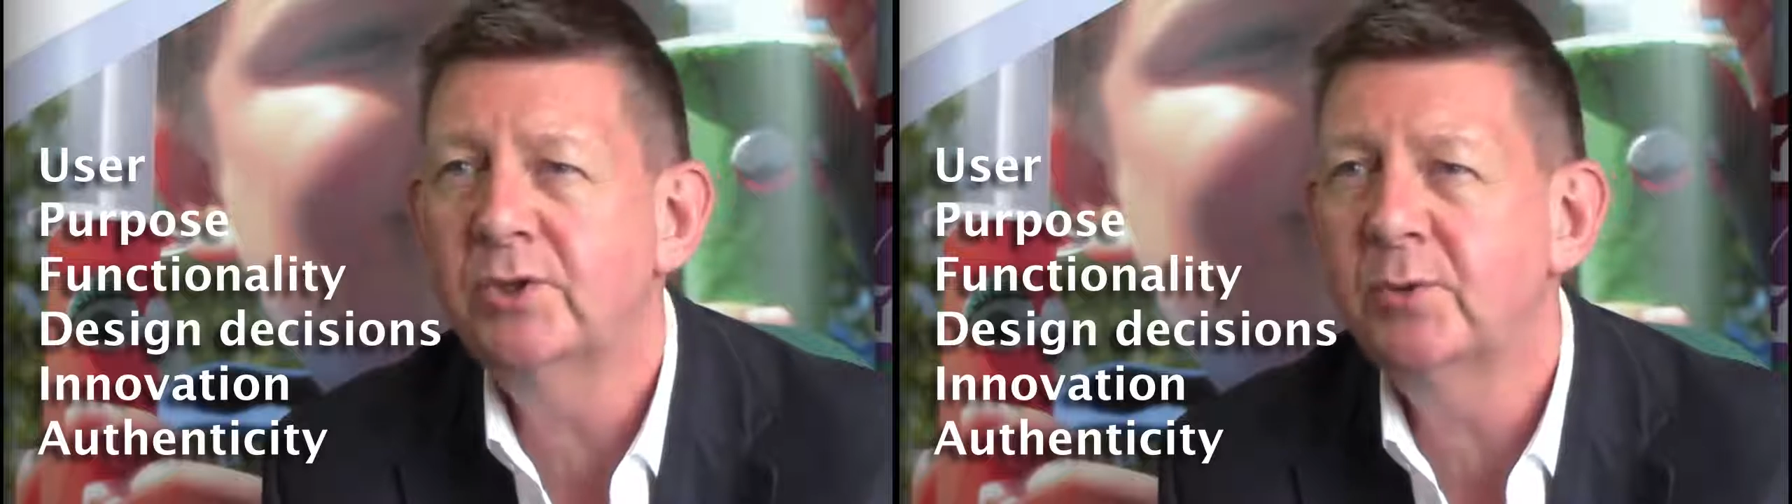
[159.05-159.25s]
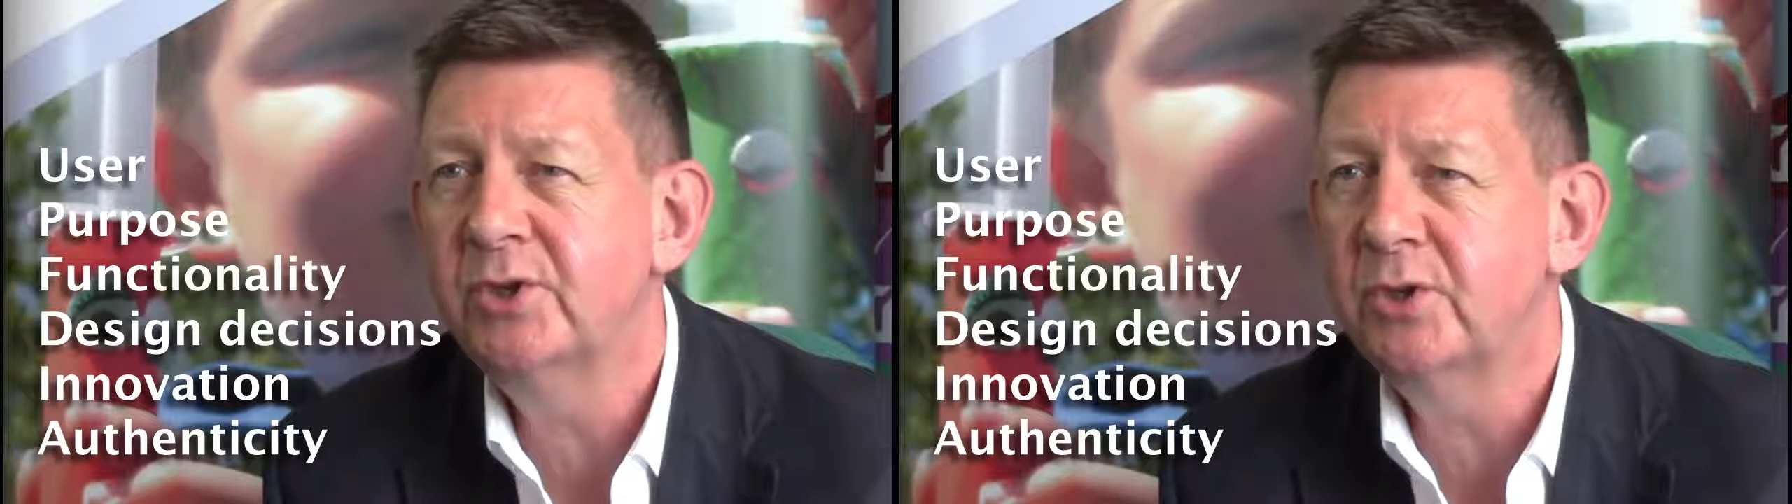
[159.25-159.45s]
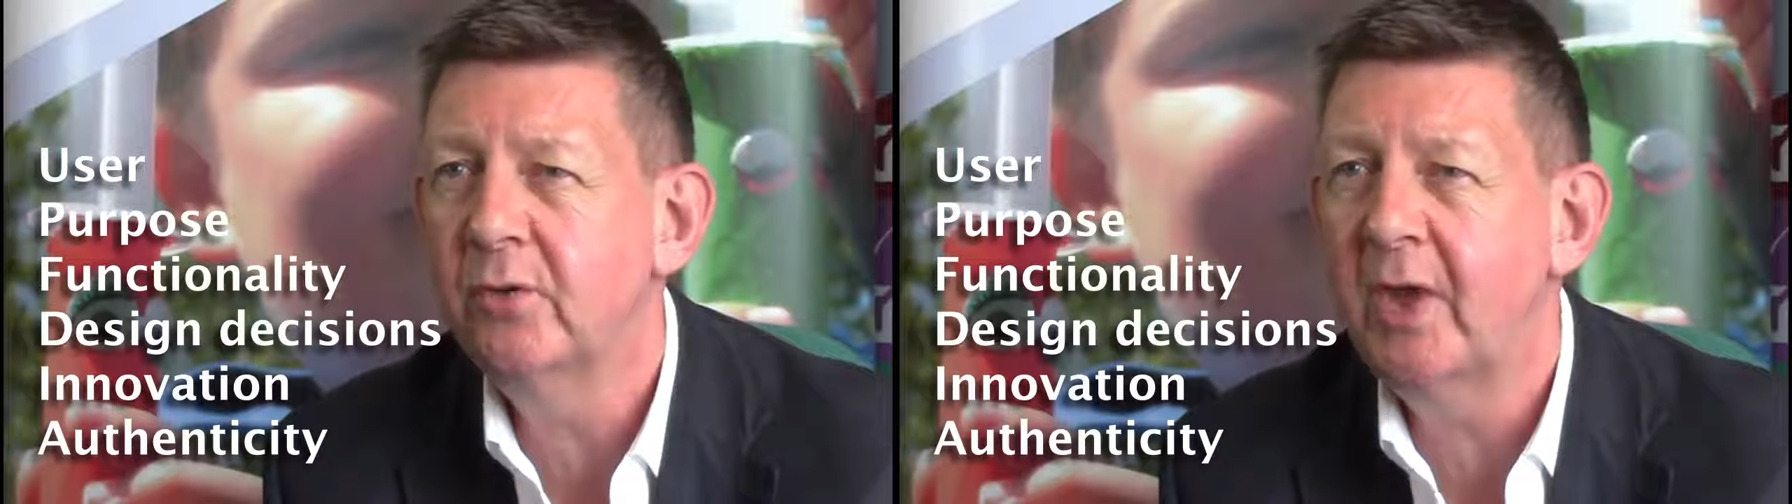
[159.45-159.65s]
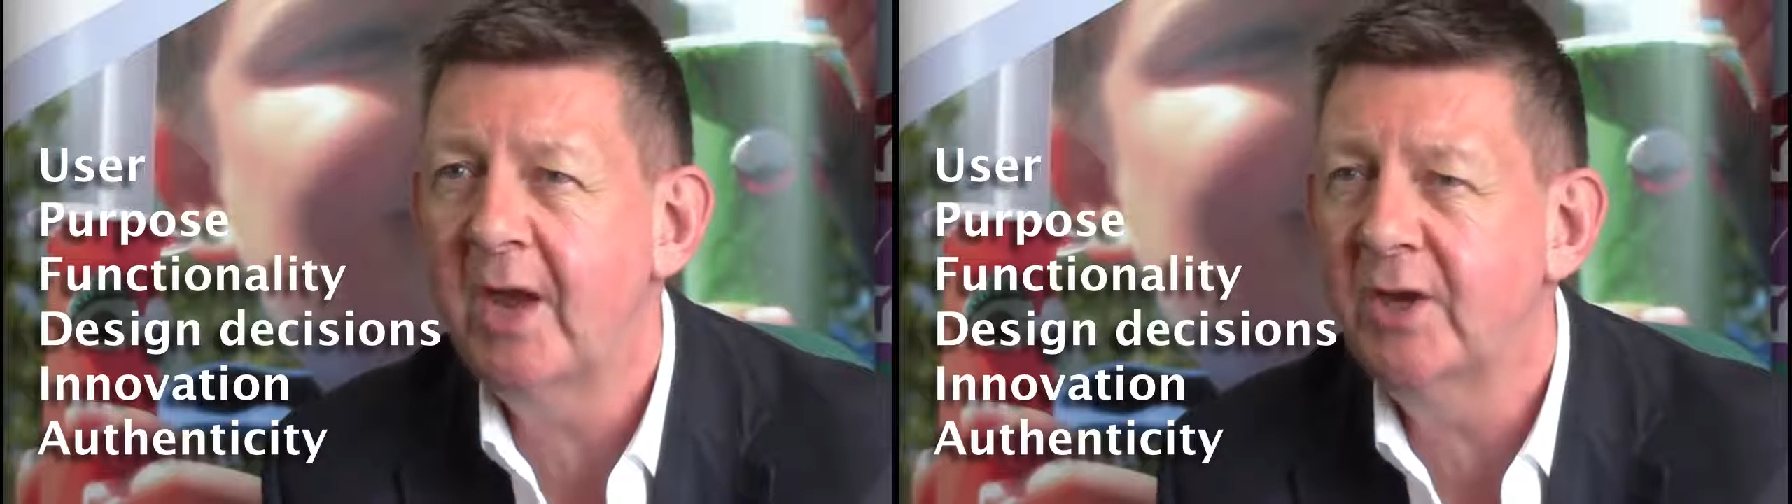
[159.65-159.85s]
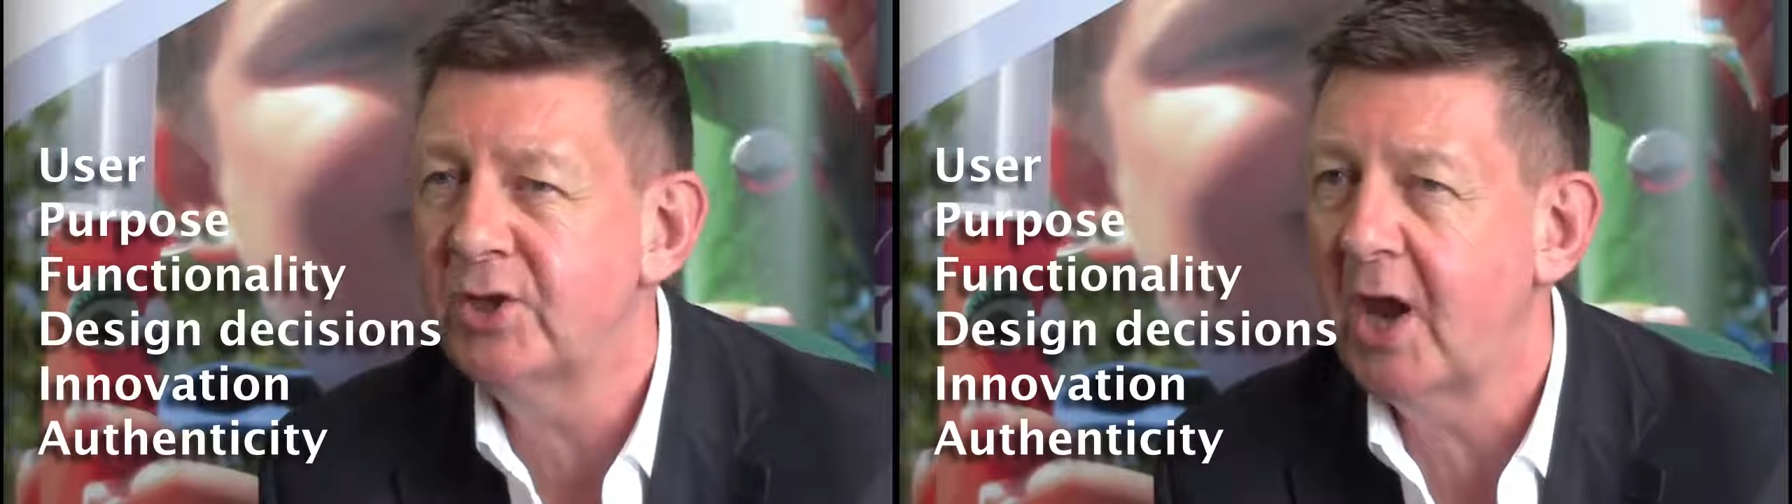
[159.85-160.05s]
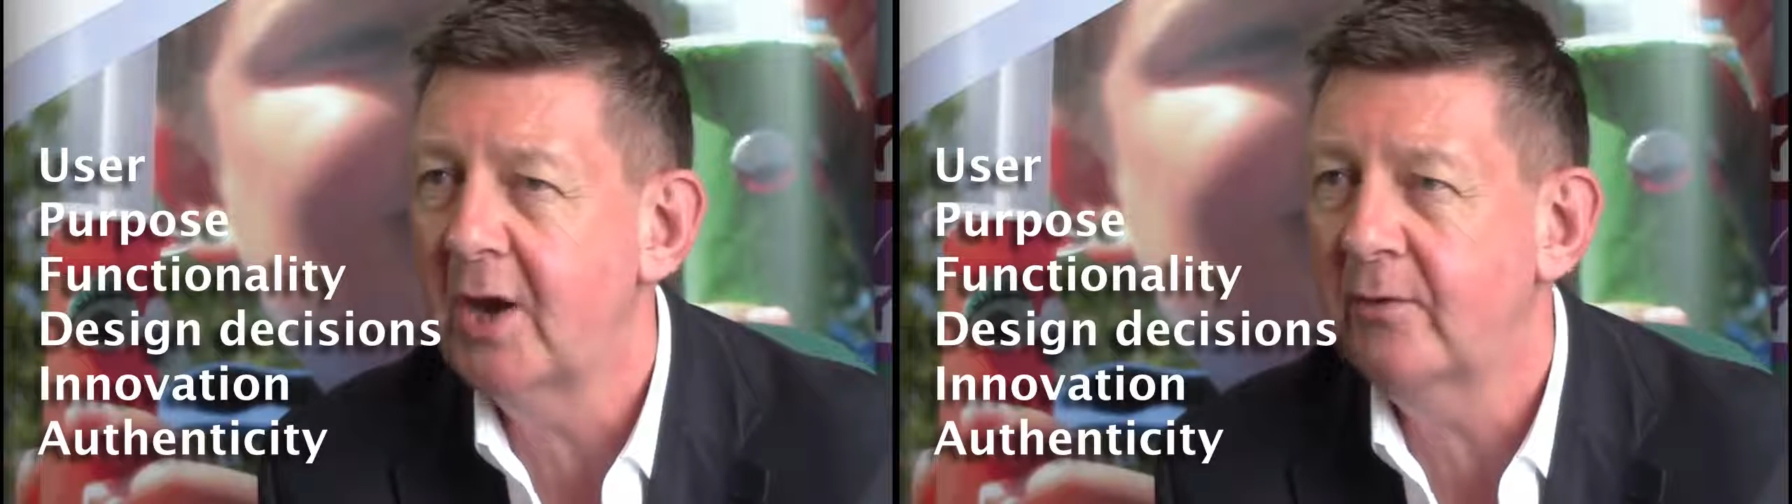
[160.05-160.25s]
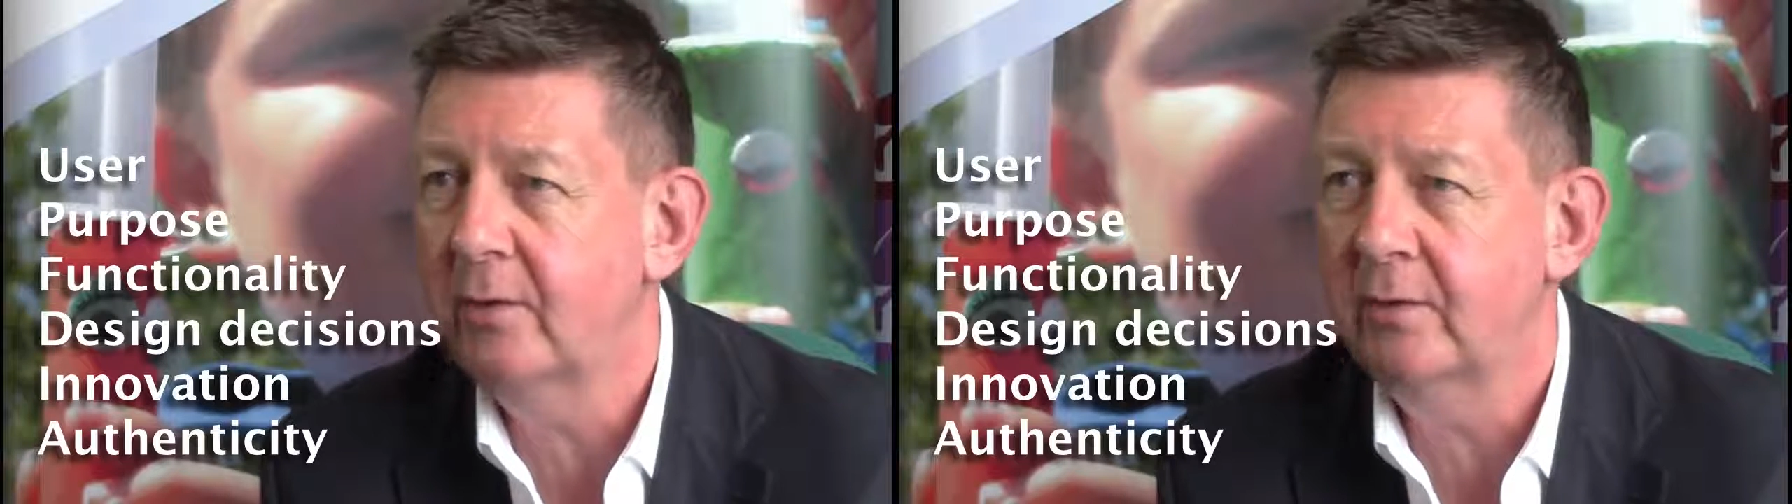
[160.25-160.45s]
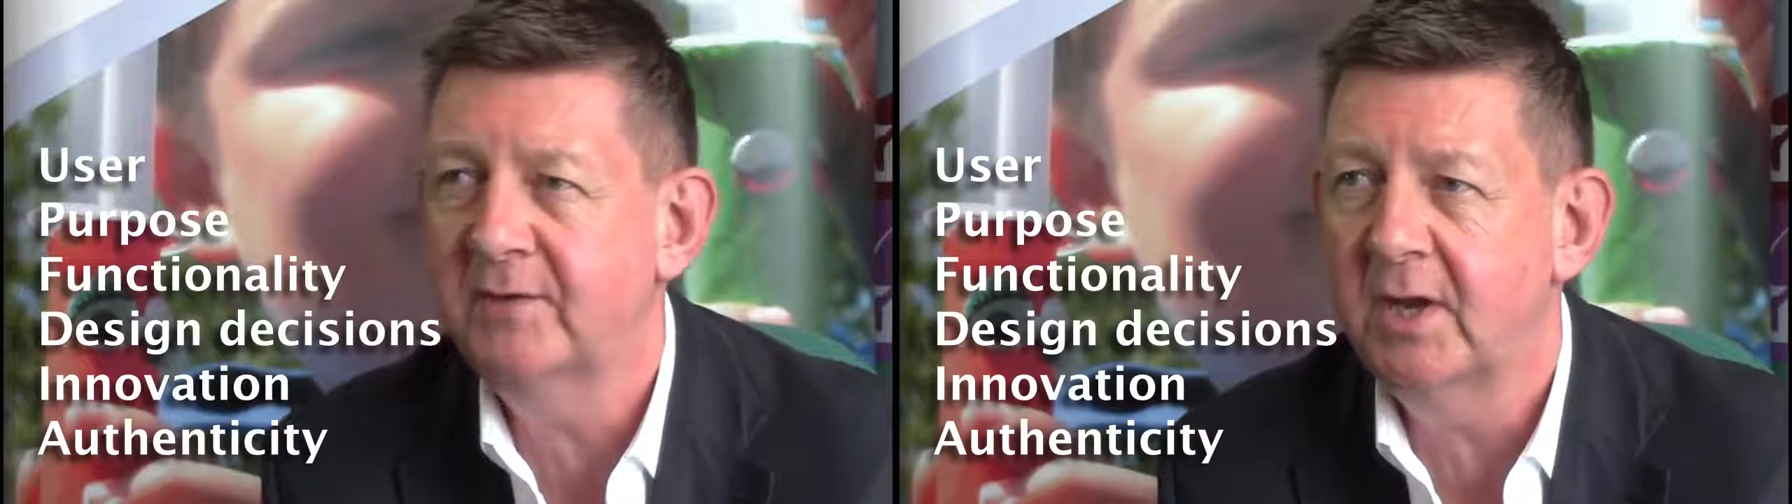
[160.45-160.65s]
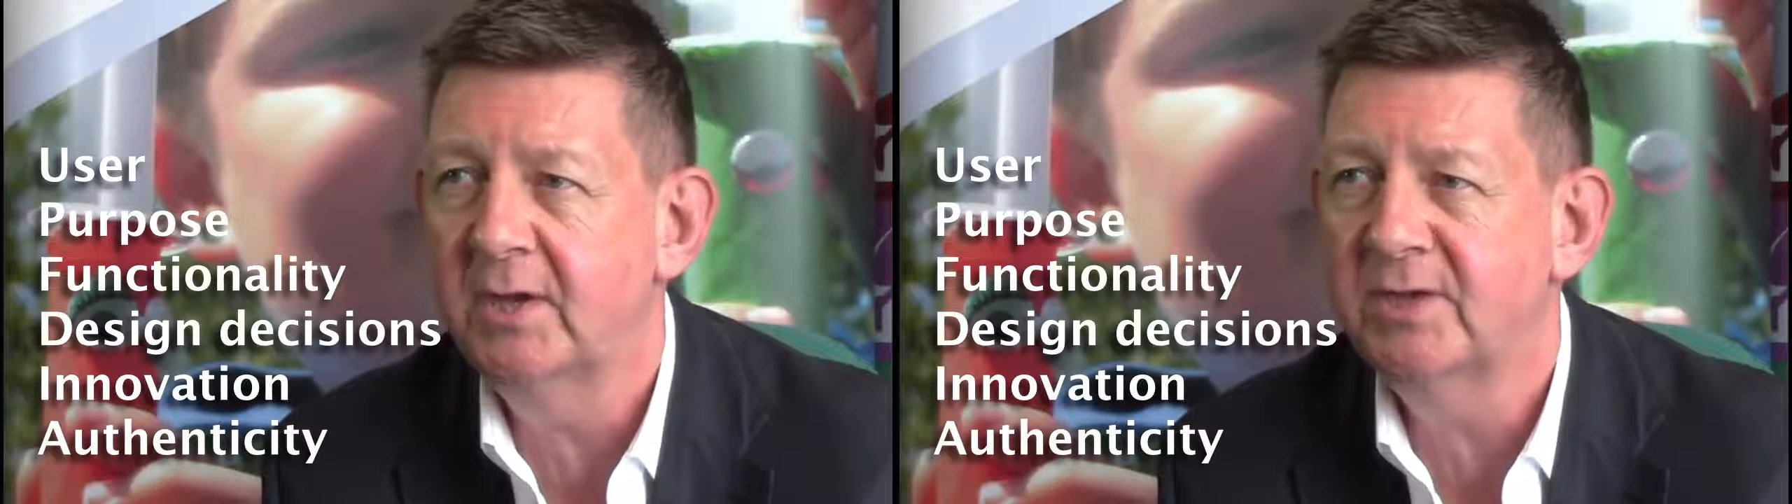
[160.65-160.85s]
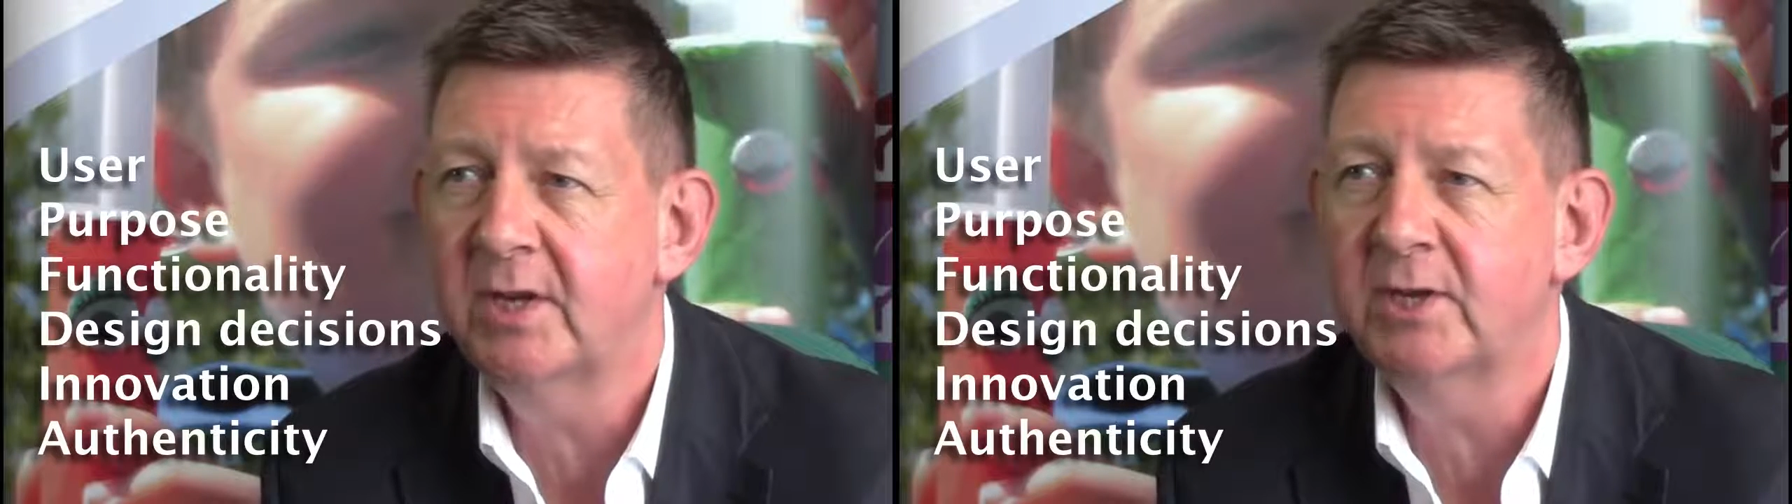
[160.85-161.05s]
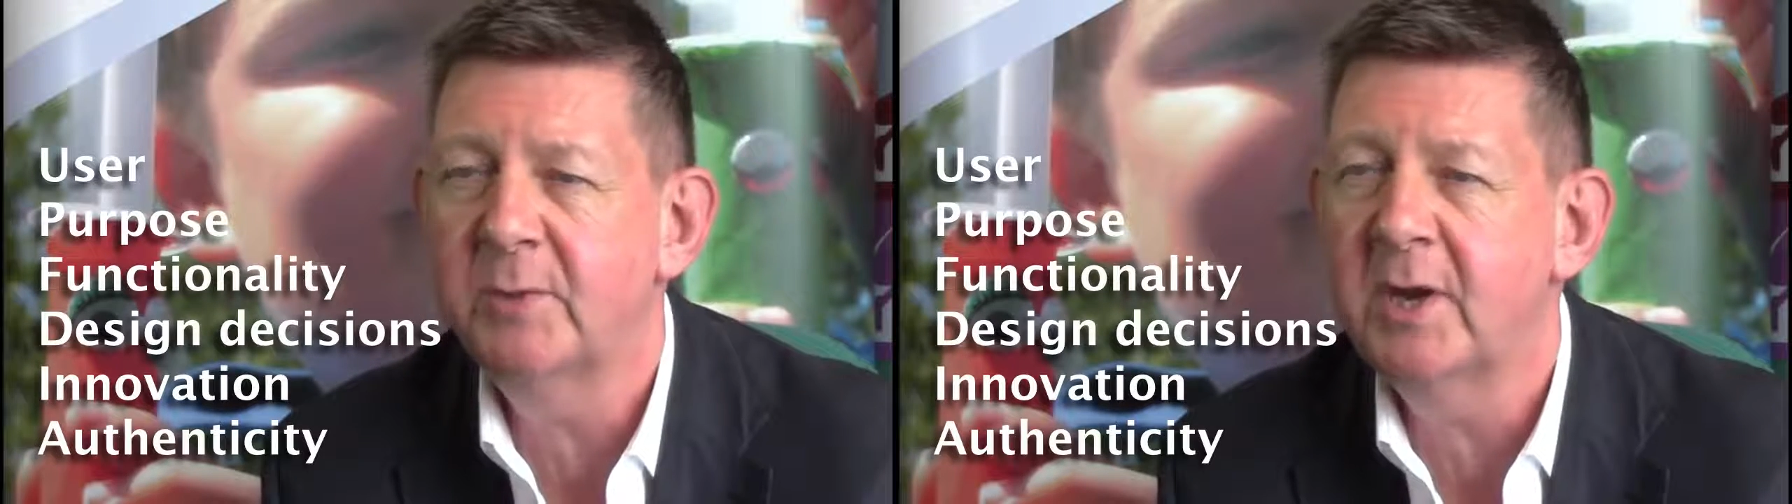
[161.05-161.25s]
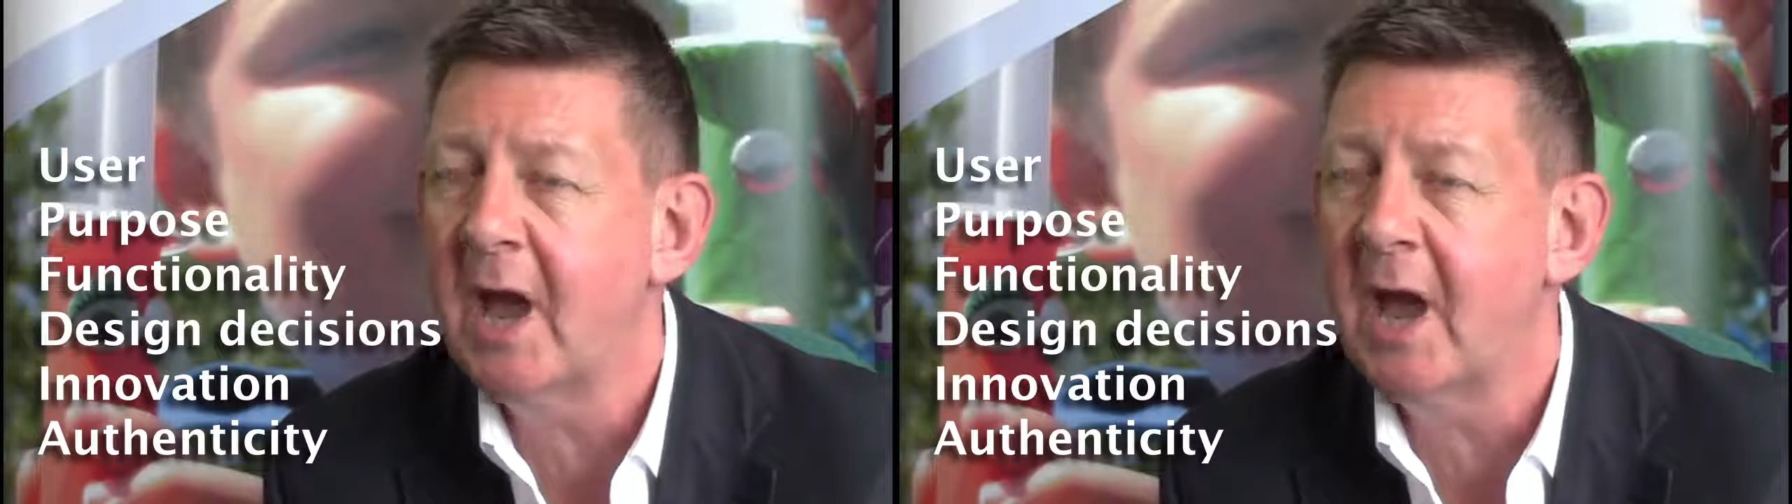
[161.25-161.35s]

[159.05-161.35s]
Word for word: to ensure that each area of D&T has been